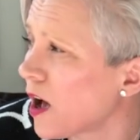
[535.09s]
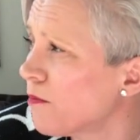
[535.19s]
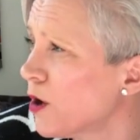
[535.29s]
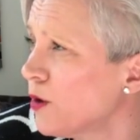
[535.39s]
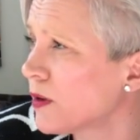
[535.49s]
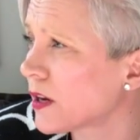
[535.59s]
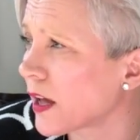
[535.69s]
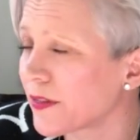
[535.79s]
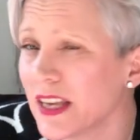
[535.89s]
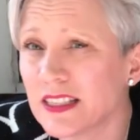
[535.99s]
a moment
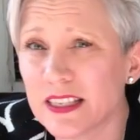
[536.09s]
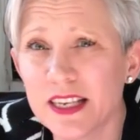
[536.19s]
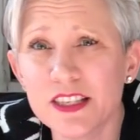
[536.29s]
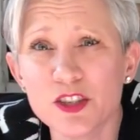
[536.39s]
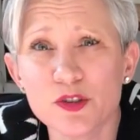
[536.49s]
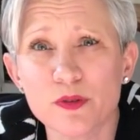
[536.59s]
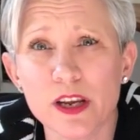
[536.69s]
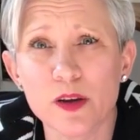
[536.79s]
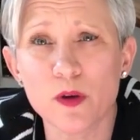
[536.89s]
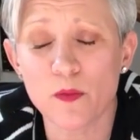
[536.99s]
like this in
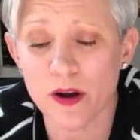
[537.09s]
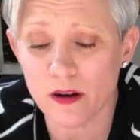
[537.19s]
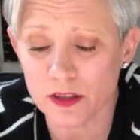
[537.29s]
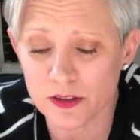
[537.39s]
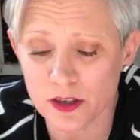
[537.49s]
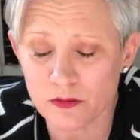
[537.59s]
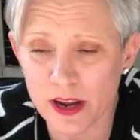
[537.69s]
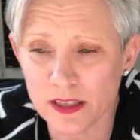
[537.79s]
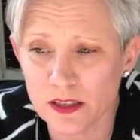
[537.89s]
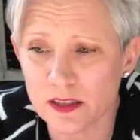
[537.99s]
history where we're under the
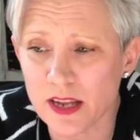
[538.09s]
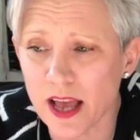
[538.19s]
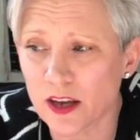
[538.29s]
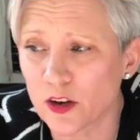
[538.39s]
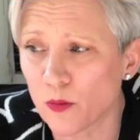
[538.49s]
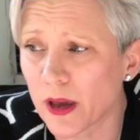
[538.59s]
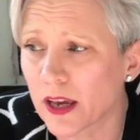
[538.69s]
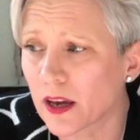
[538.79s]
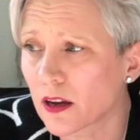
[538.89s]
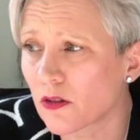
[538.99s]
greatest
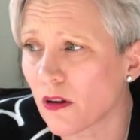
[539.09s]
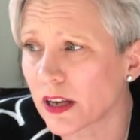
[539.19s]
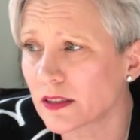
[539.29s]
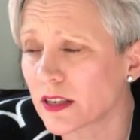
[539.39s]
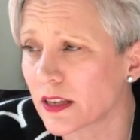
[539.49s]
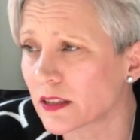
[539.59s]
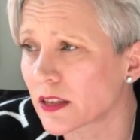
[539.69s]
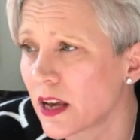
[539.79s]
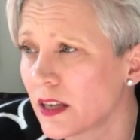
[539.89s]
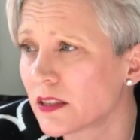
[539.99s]
economic crisis